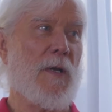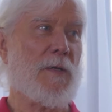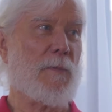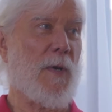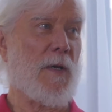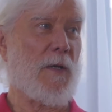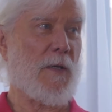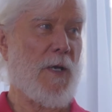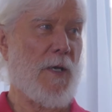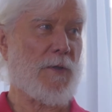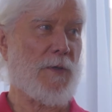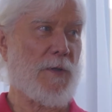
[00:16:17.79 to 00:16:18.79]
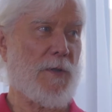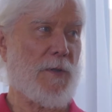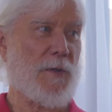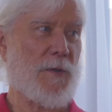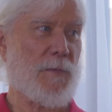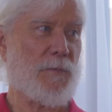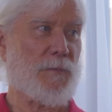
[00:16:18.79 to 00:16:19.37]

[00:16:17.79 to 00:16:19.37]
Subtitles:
a model of consciousness.